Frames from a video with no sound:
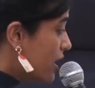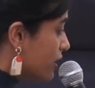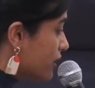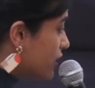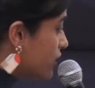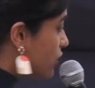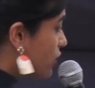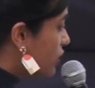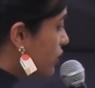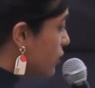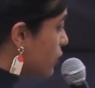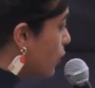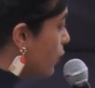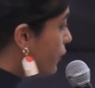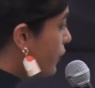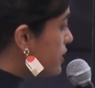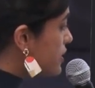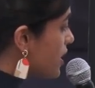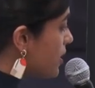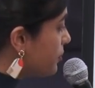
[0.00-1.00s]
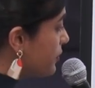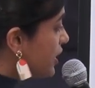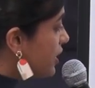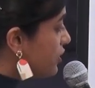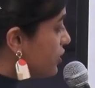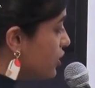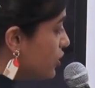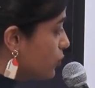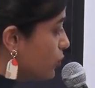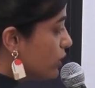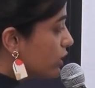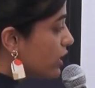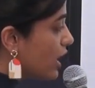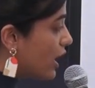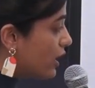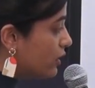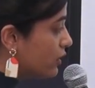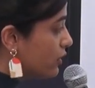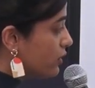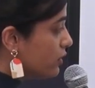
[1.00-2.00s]
then you can go for something dual
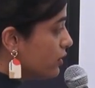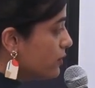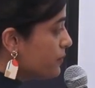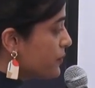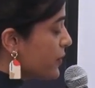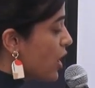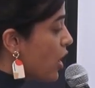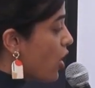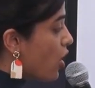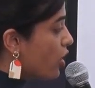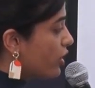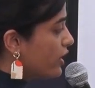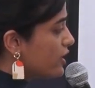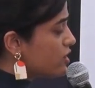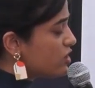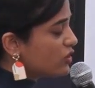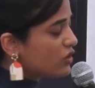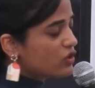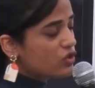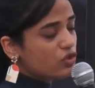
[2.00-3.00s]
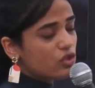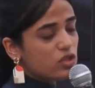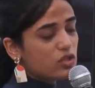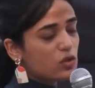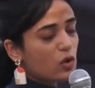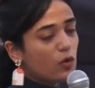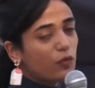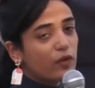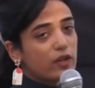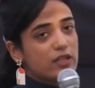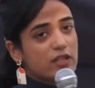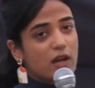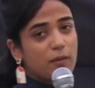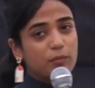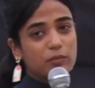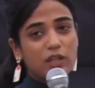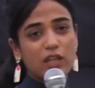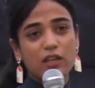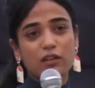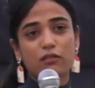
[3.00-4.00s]
colored, or else you can just go for
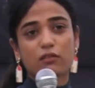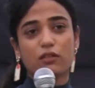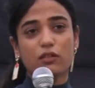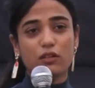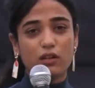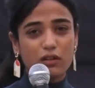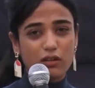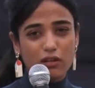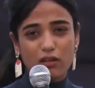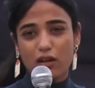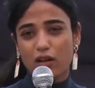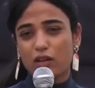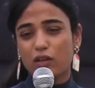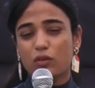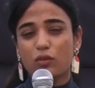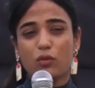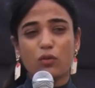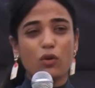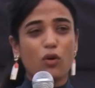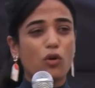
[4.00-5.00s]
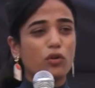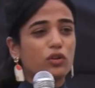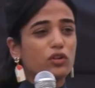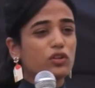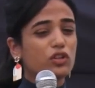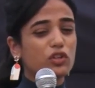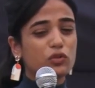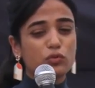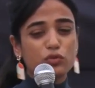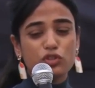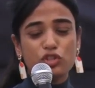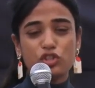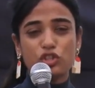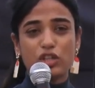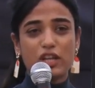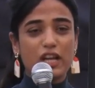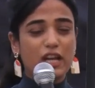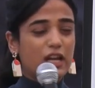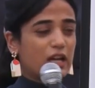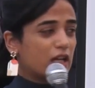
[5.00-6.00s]
something, on a nude
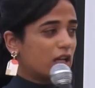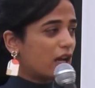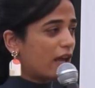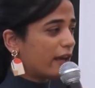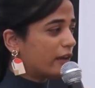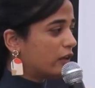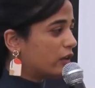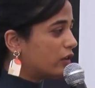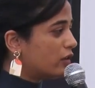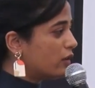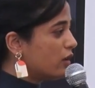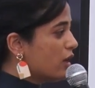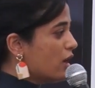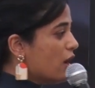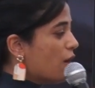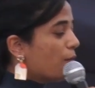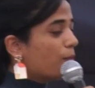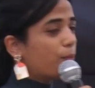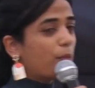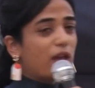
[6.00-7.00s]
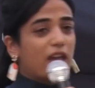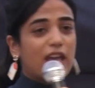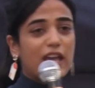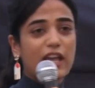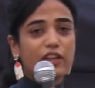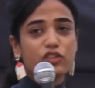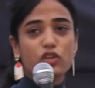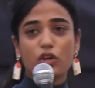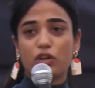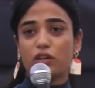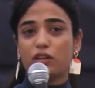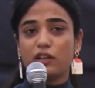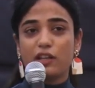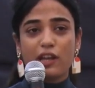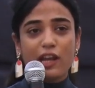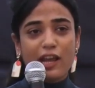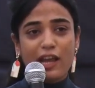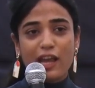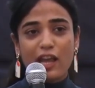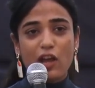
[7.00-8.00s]
shade like a beige or a
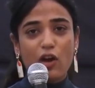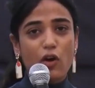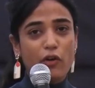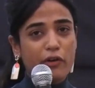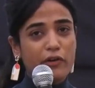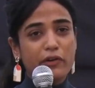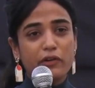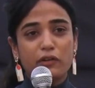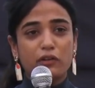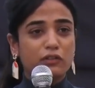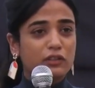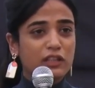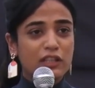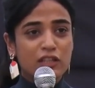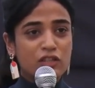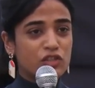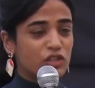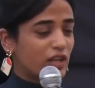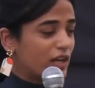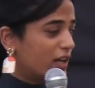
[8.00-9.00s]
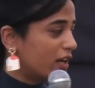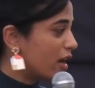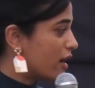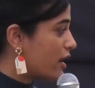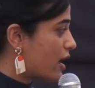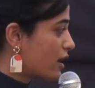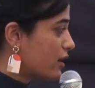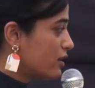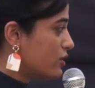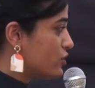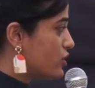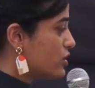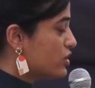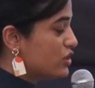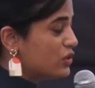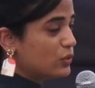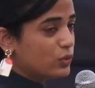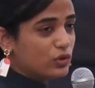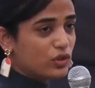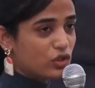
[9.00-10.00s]
gray or an earthy shade, and that will just
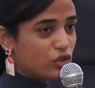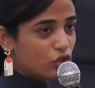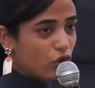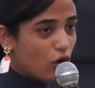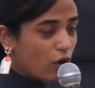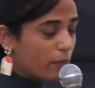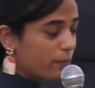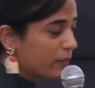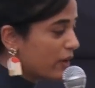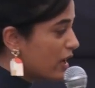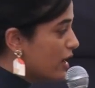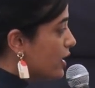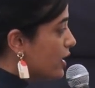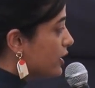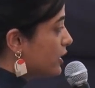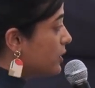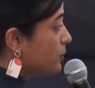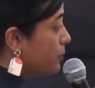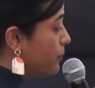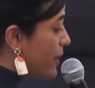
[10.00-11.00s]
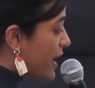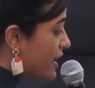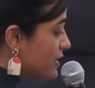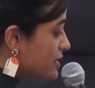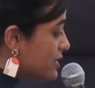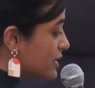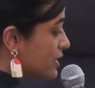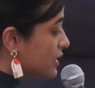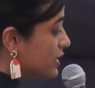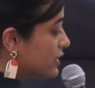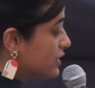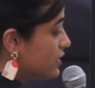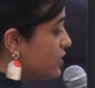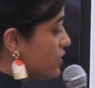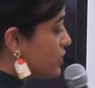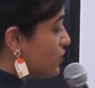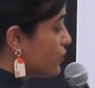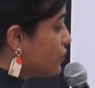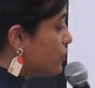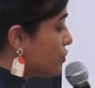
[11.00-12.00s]
do the job. The best curtains
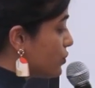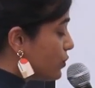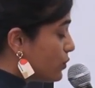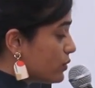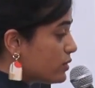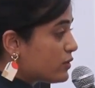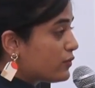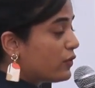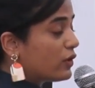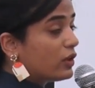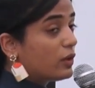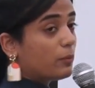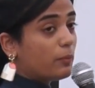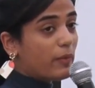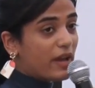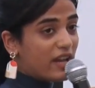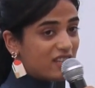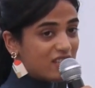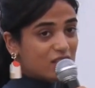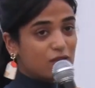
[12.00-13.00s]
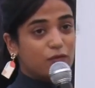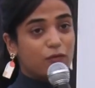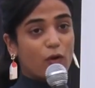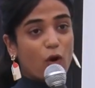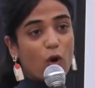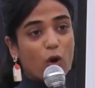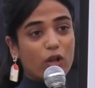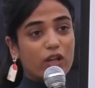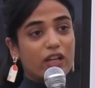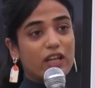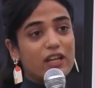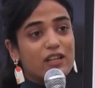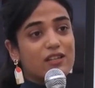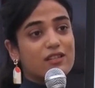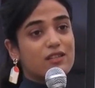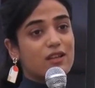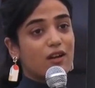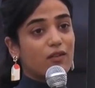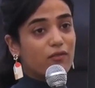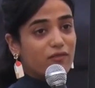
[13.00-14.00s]
to choose for the best fall is
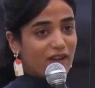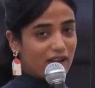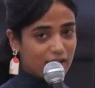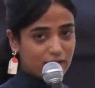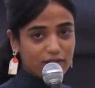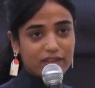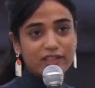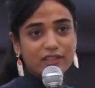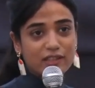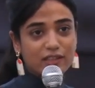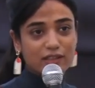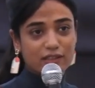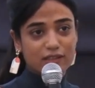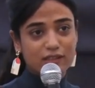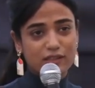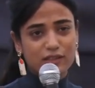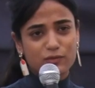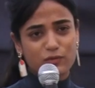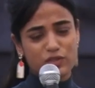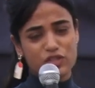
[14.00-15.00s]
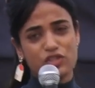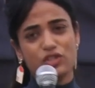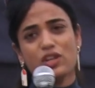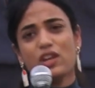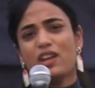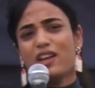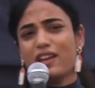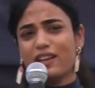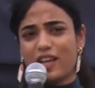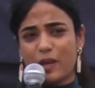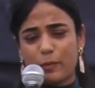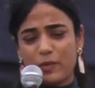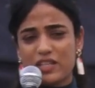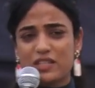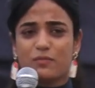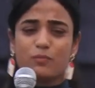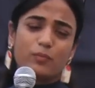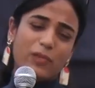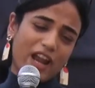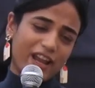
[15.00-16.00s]
a velvet curtain, which can be
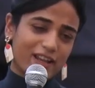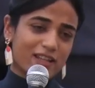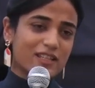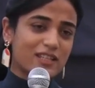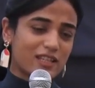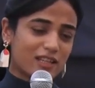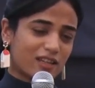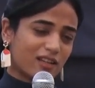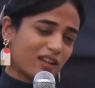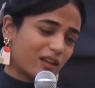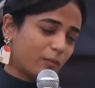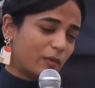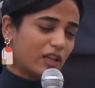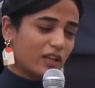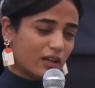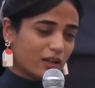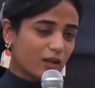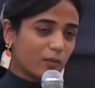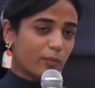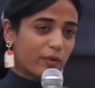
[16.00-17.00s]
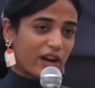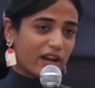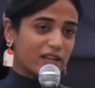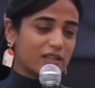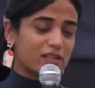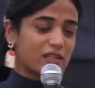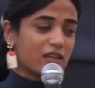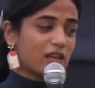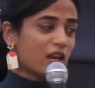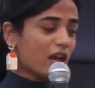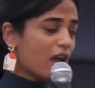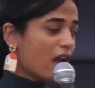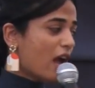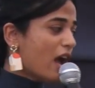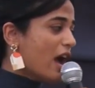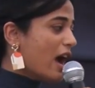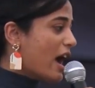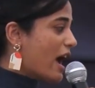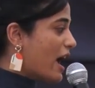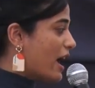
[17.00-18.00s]
pricey, can be a little pricey.
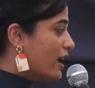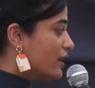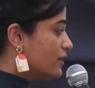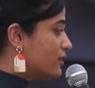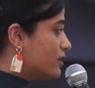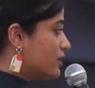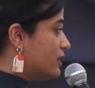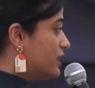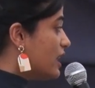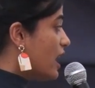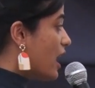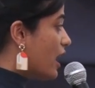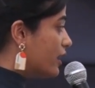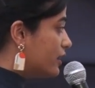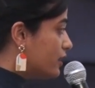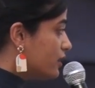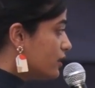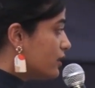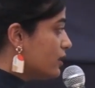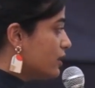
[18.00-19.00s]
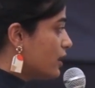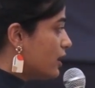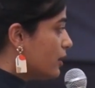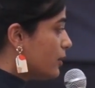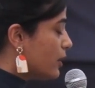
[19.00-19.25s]
And the other